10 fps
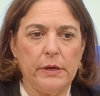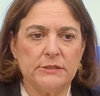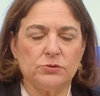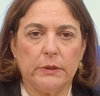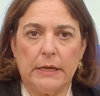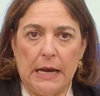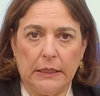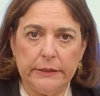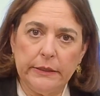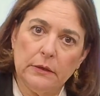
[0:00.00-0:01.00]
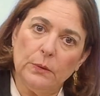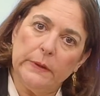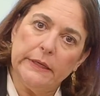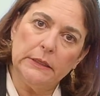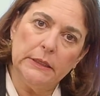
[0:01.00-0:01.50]
Is reality going to
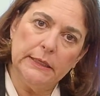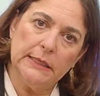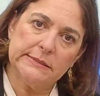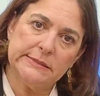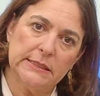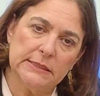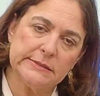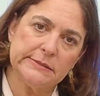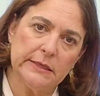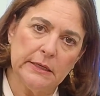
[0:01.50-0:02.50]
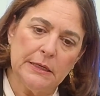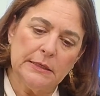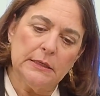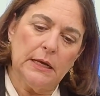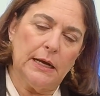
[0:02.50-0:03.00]
win? Is this
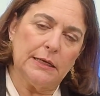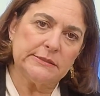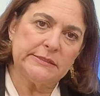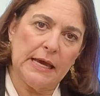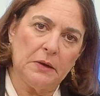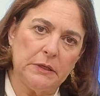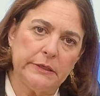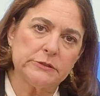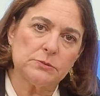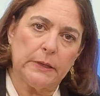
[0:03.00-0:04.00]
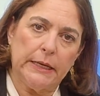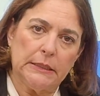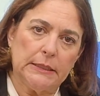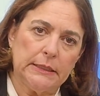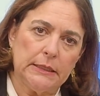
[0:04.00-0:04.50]

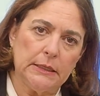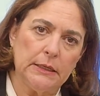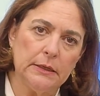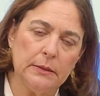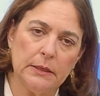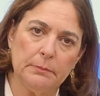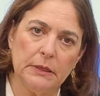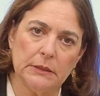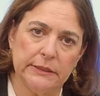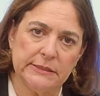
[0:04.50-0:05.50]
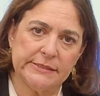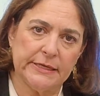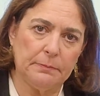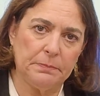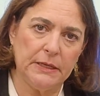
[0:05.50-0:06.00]
Saudi-Israeli, Middle
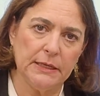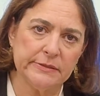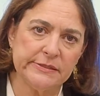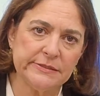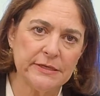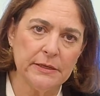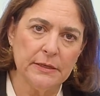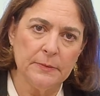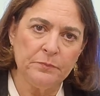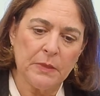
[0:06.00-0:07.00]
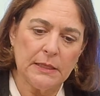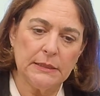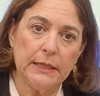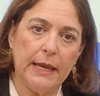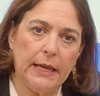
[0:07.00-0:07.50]
East at peace
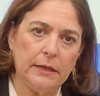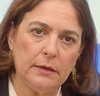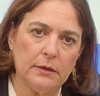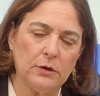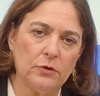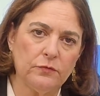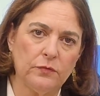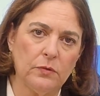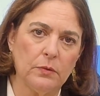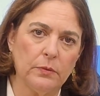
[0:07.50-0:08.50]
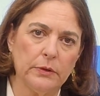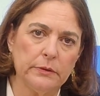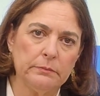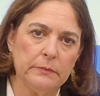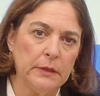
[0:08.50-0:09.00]
lane going to go
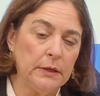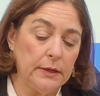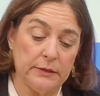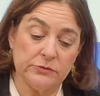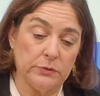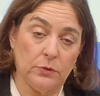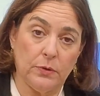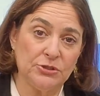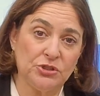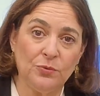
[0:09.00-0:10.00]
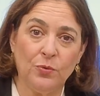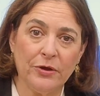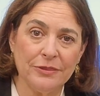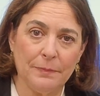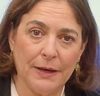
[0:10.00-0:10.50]
forward? And it's a real question
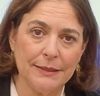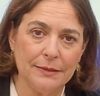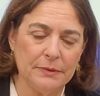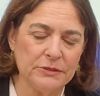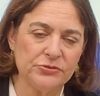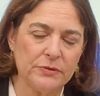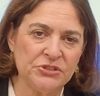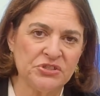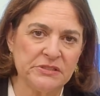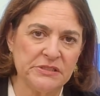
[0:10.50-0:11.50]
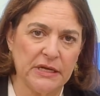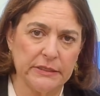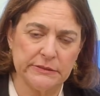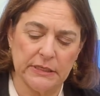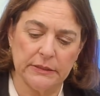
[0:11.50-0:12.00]
where the Biden administration
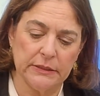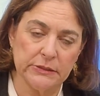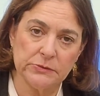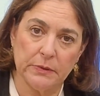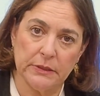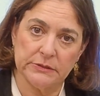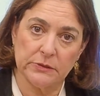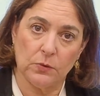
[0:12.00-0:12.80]
stands on this, but